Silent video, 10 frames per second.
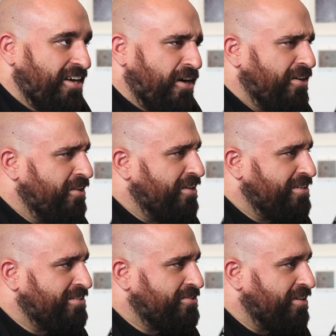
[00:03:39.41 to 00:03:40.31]
Are any of you
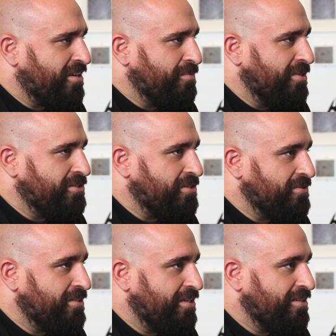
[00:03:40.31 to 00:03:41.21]
guys trying to come to the show
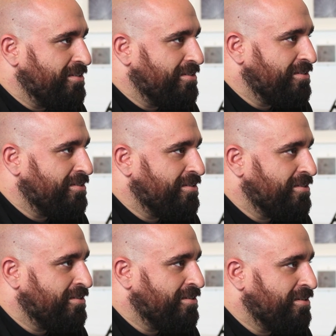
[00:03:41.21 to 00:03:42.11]
tonight?
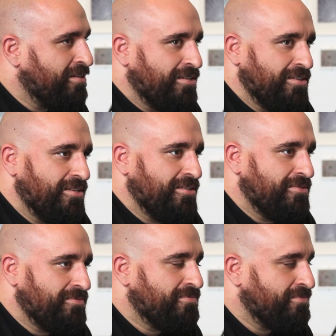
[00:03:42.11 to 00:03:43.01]
Yeah. Yeah.
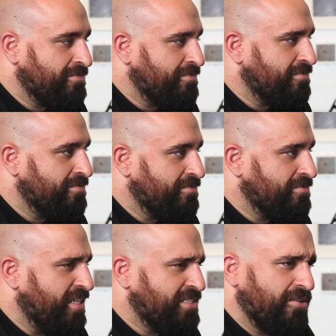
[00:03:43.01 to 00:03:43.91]

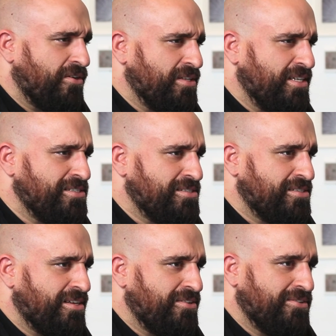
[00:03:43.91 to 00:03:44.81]
Is it all ages?
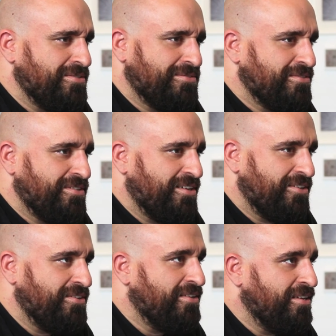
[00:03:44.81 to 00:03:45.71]
I don't. All
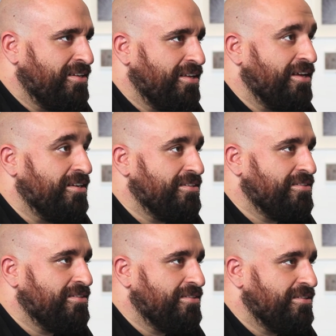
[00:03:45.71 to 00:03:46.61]
right. Yeah, it
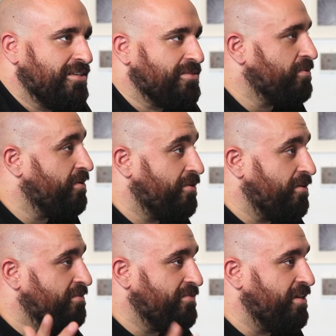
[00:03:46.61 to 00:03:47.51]
is. Nice. Well, you're
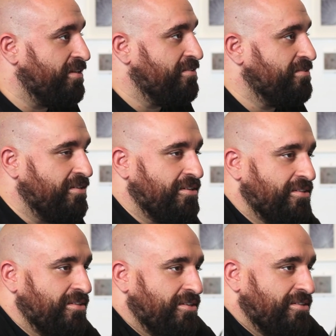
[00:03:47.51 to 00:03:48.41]
all invited.
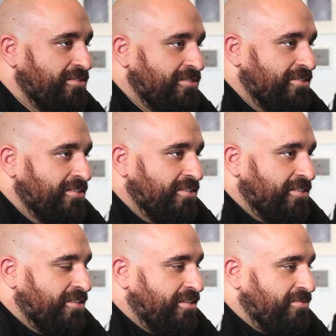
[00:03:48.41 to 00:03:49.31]
I'll uh,
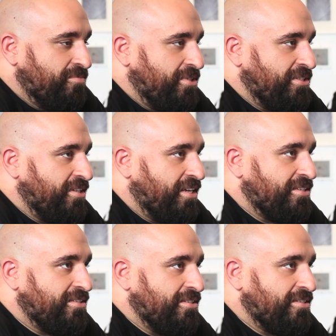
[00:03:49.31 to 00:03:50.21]
put you on the
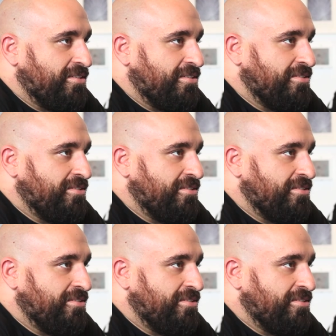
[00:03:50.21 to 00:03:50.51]
guest list.